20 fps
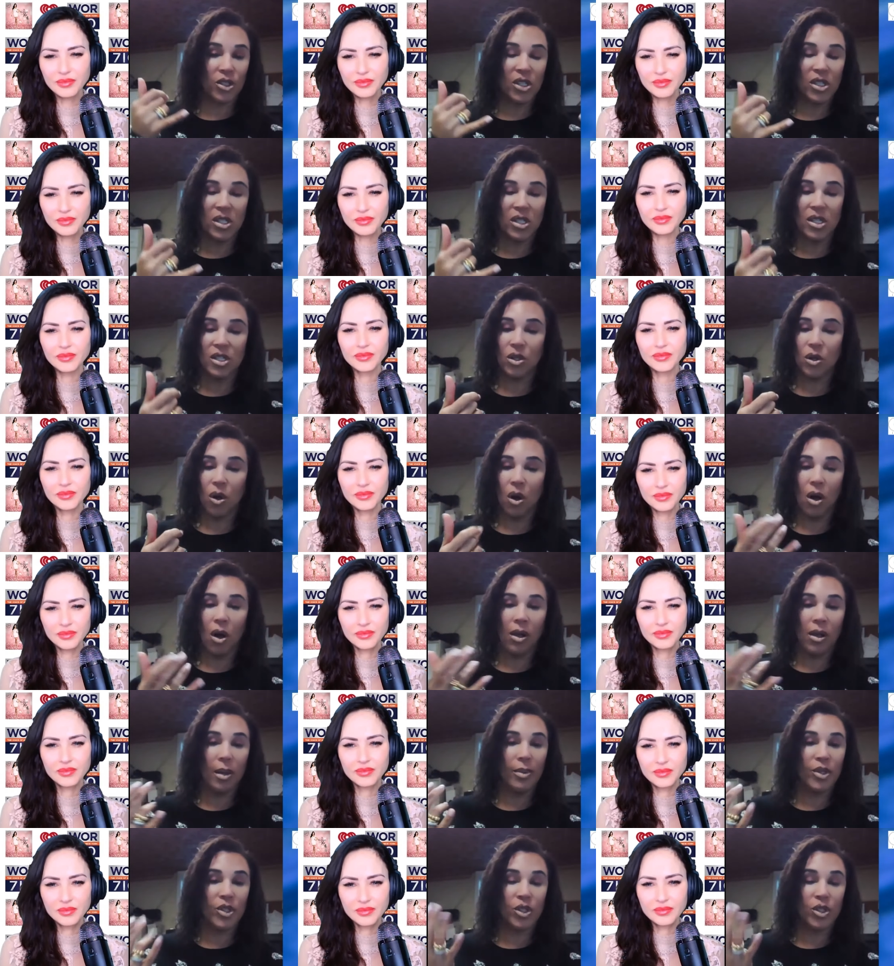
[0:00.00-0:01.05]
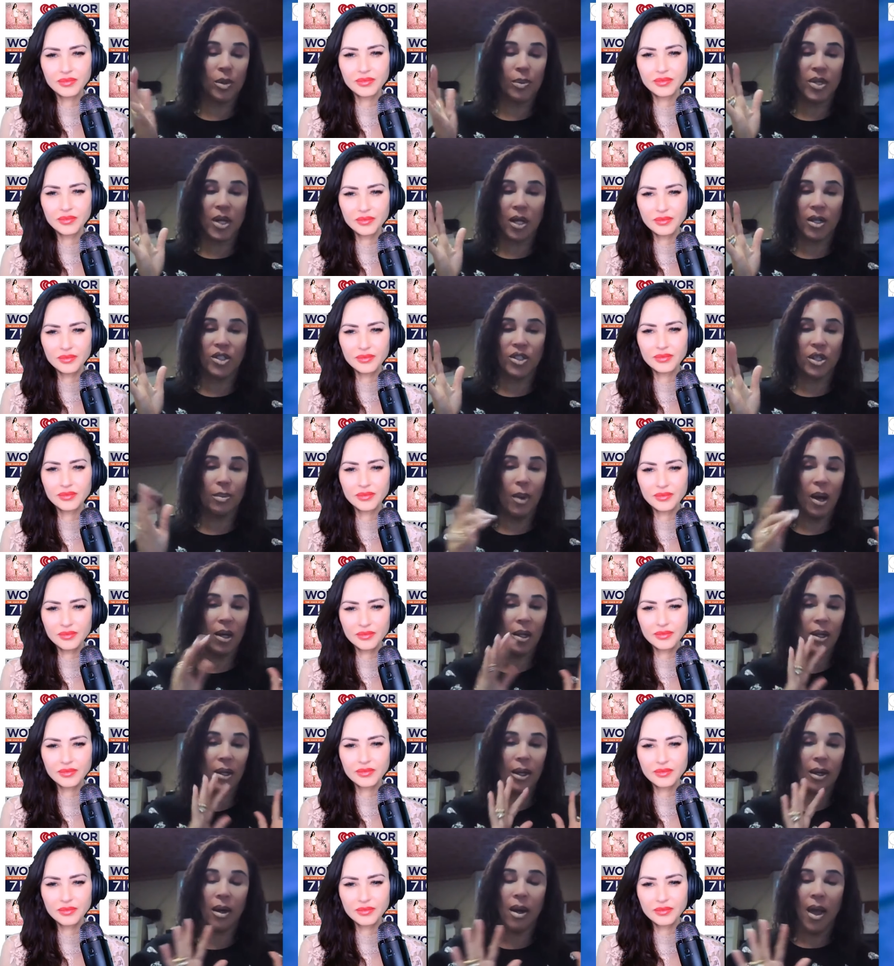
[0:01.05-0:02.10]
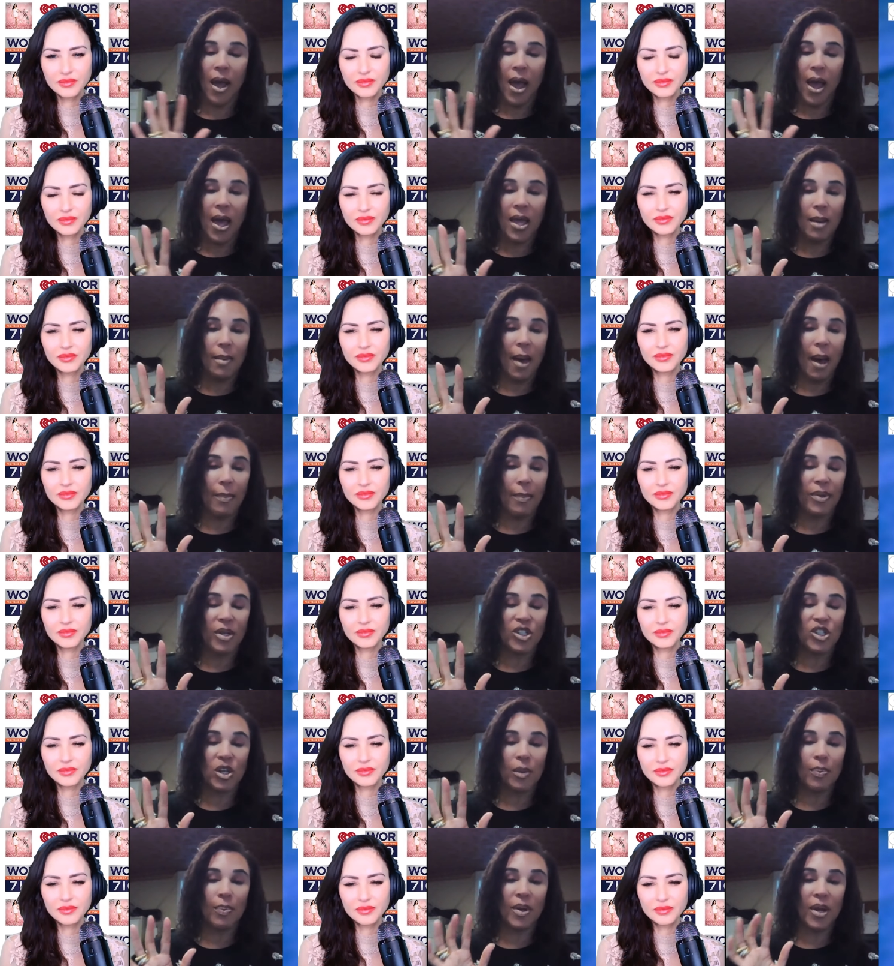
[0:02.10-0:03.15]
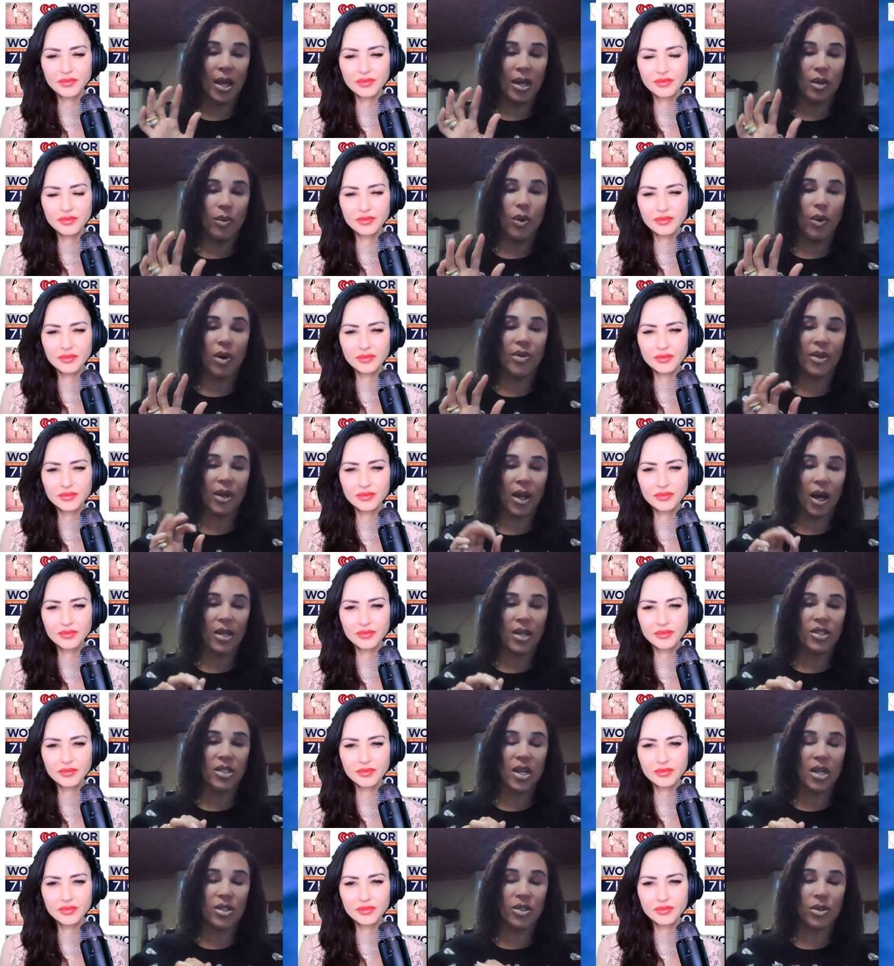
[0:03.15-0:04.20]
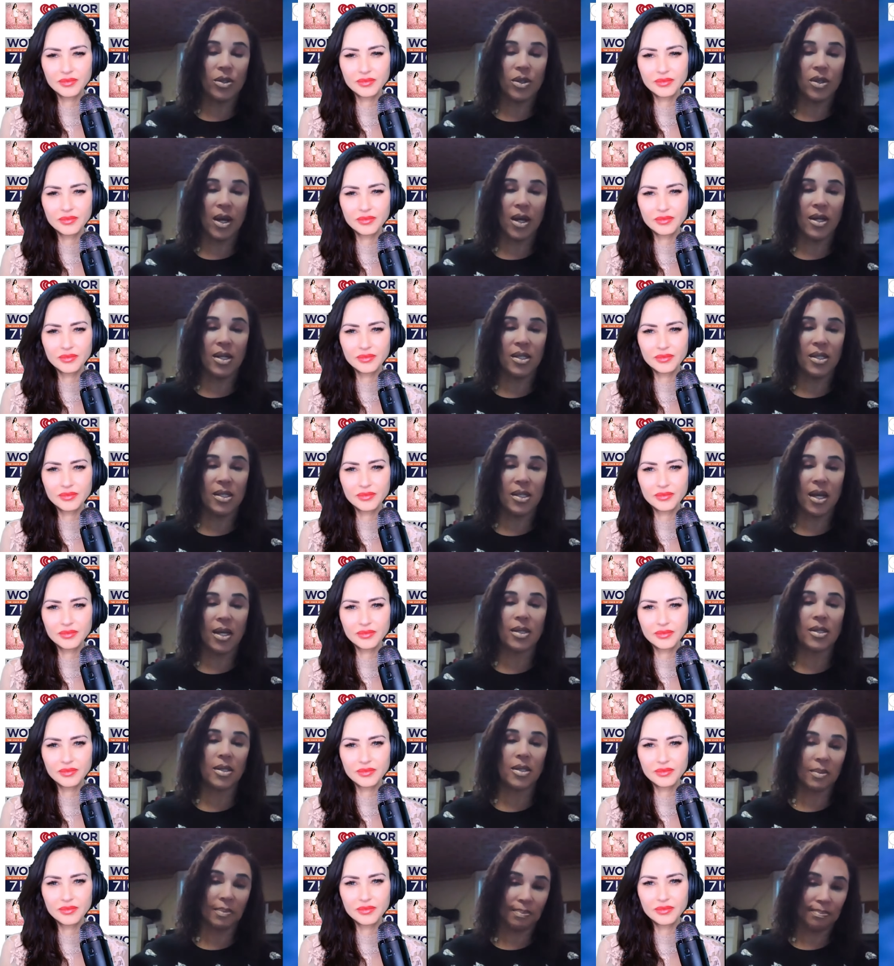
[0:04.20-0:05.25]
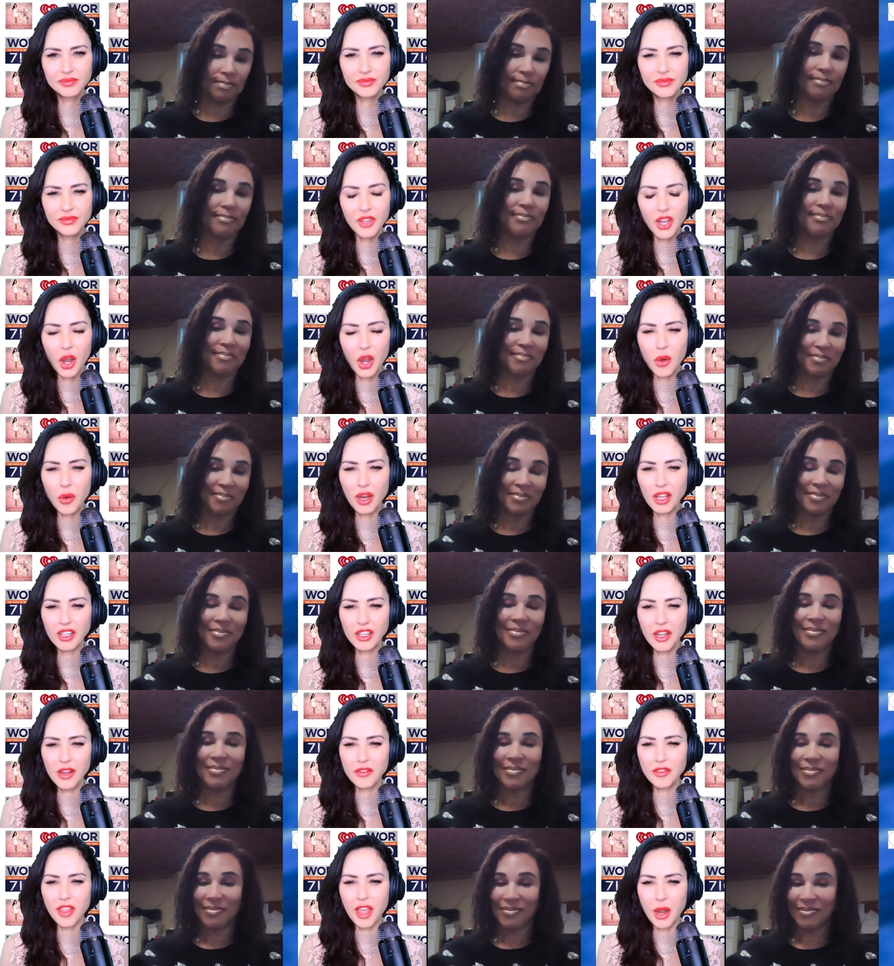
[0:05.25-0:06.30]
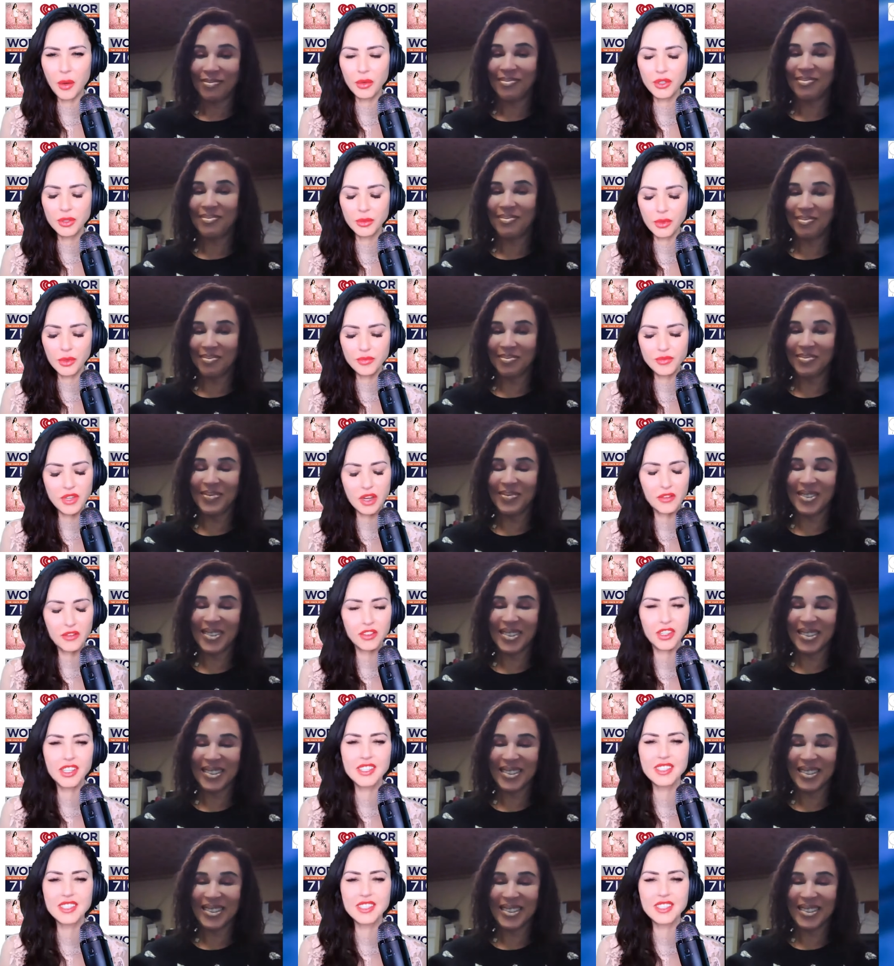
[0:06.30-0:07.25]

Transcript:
Speaker 1: You just need to call Image Dermatology in Montclair, and I'm happy to ship it anywhere in the continental United States.
Speaker 2: Oh, I love that. We're, mm-hmm. we're definitely